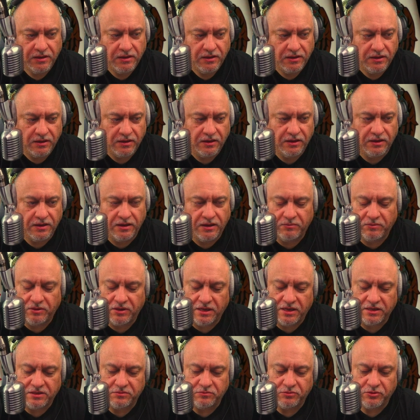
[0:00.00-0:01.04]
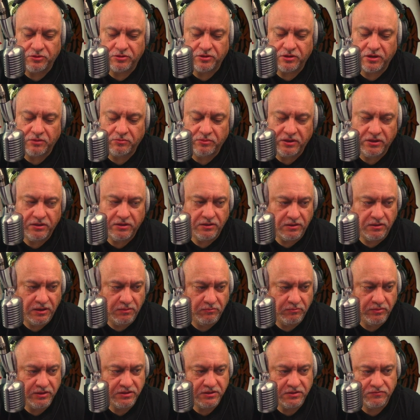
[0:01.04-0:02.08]
I'm a licensed broker. I've been in
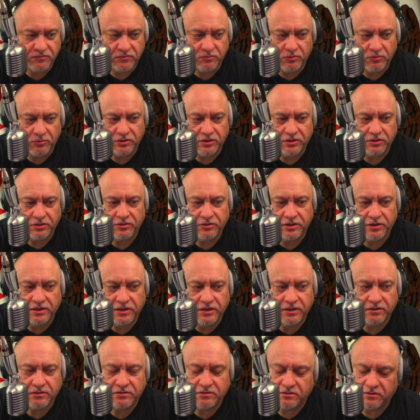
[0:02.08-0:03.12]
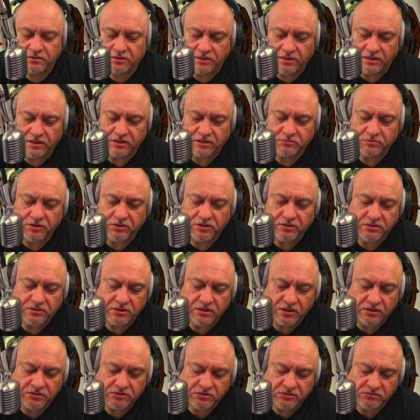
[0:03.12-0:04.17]
business for more than 30 years and experience in
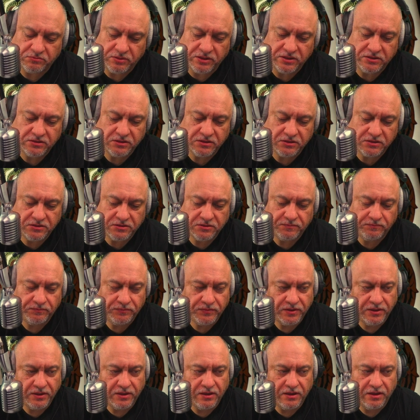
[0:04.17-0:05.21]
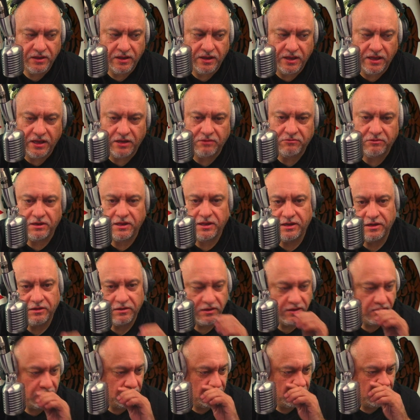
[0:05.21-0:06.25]
customs business and related
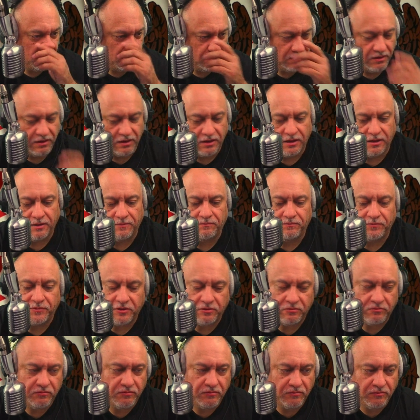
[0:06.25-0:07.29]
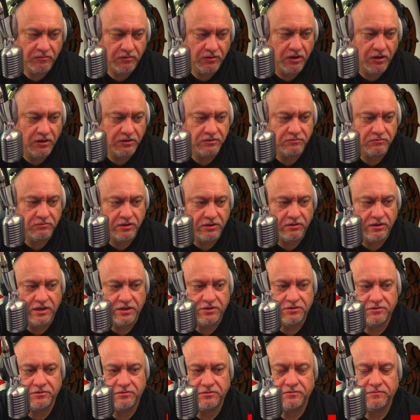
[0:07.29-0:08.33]
uh, laws and
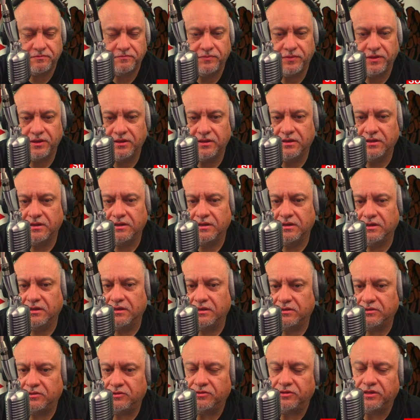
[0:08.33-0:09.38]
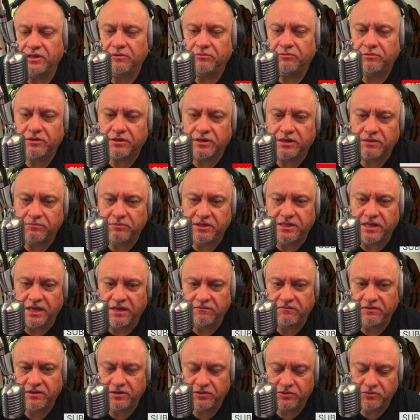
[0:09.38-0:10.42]
regulations. Today, we're going to be
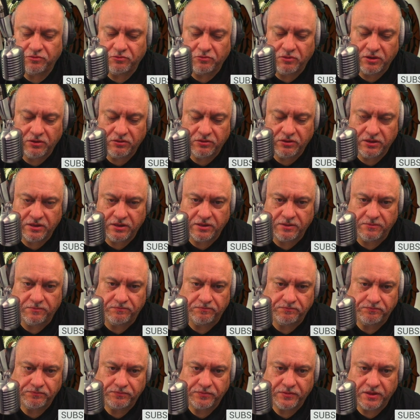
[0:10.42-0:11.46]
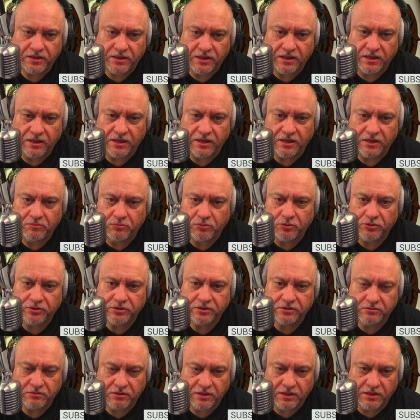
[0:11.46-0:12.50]
diving into one of the
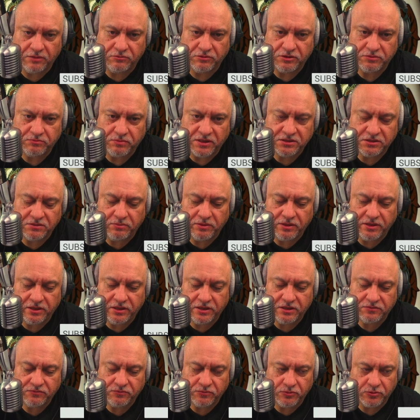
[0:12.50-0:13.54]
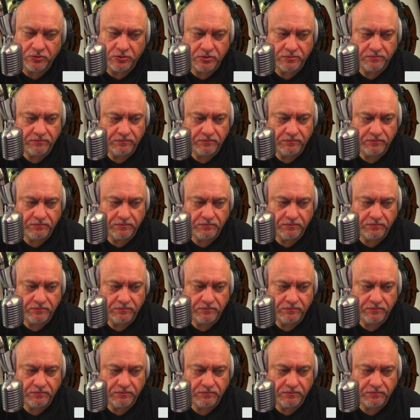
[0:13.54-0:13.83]
important responsibilities for